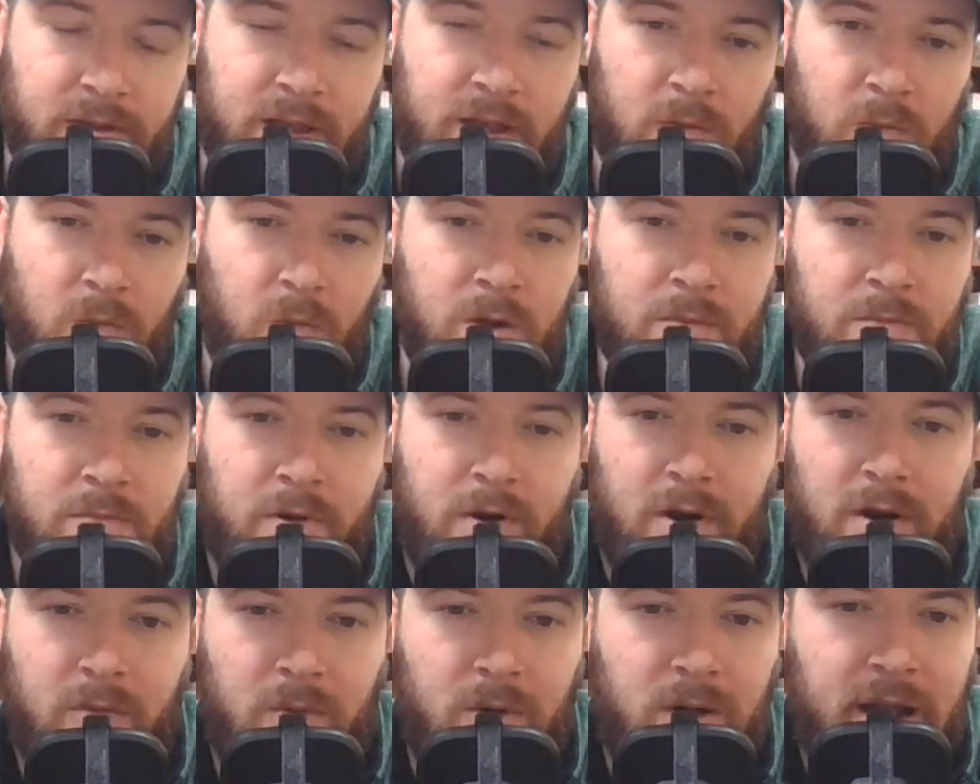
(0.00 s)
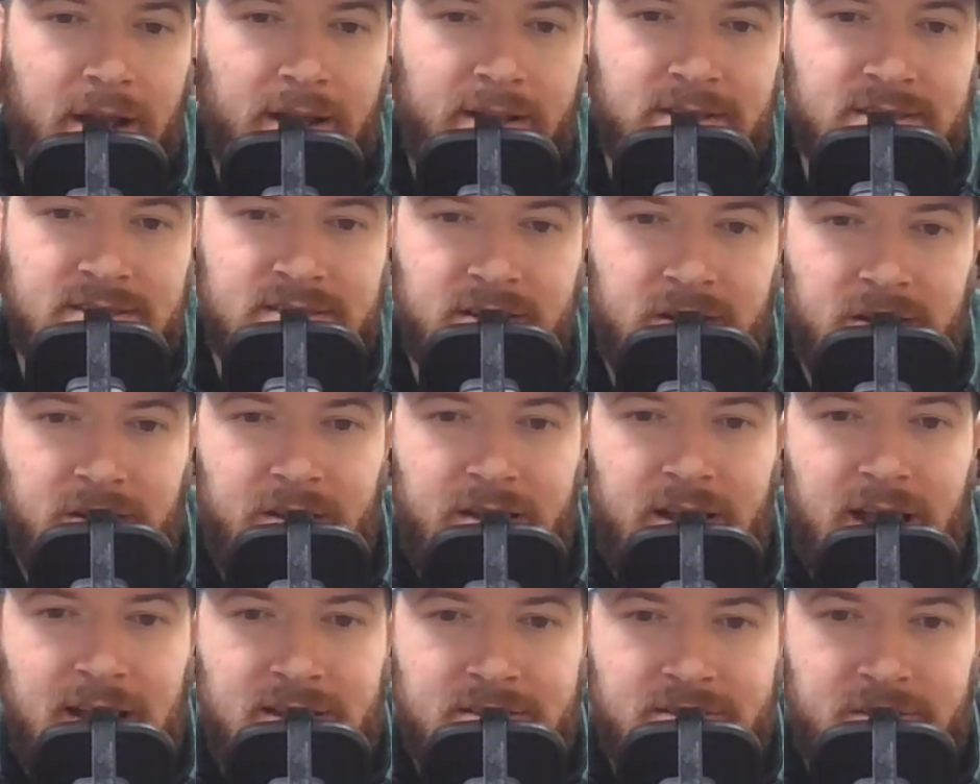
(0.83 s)
Now, one part where I consider
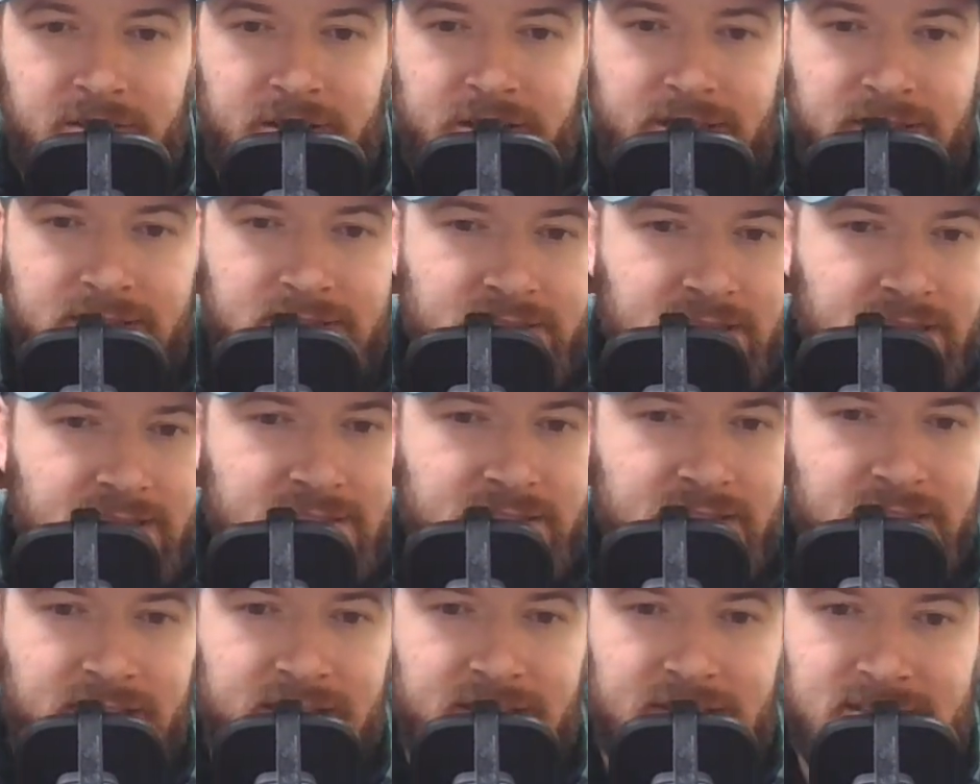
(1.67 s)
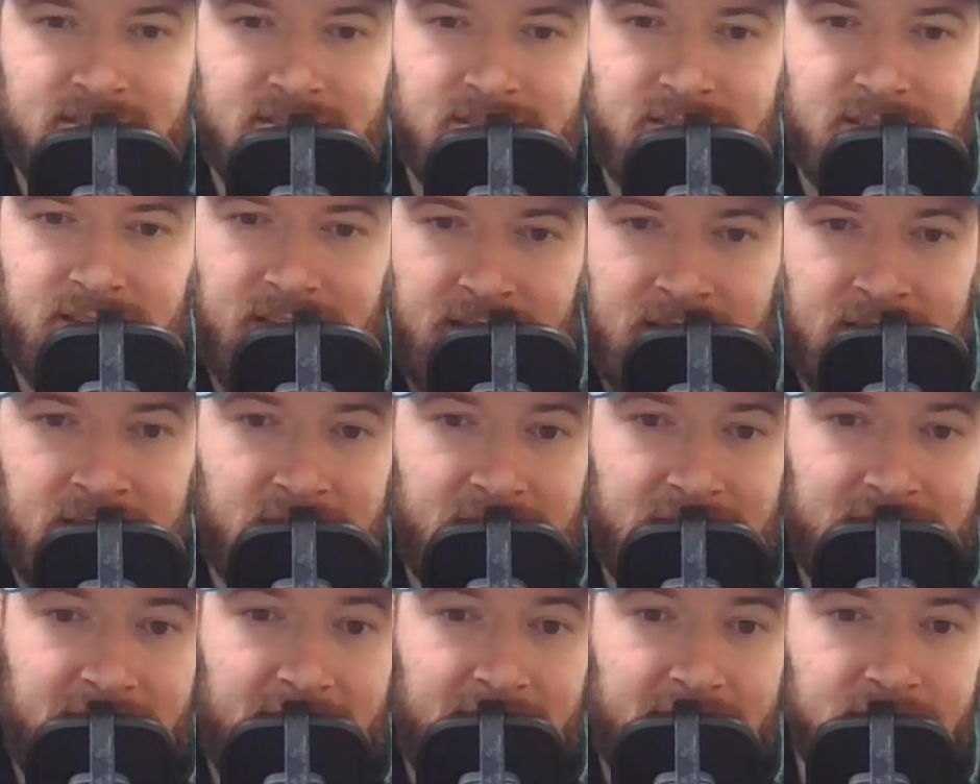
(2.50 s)
Kayser inconsistent is the end
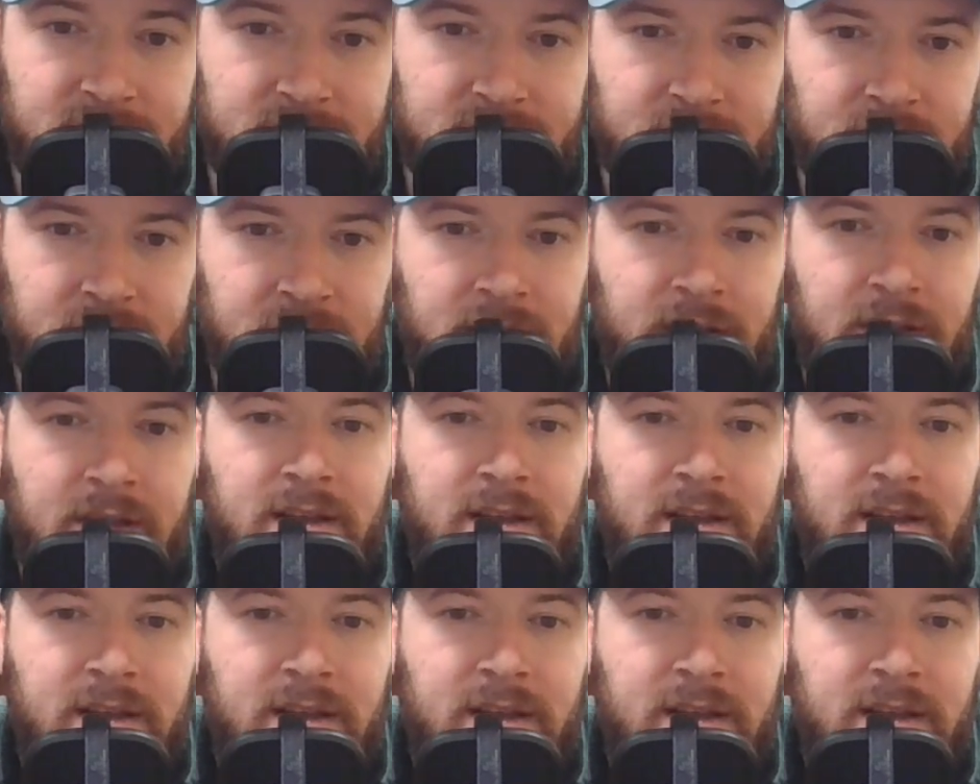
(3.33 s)
of the age.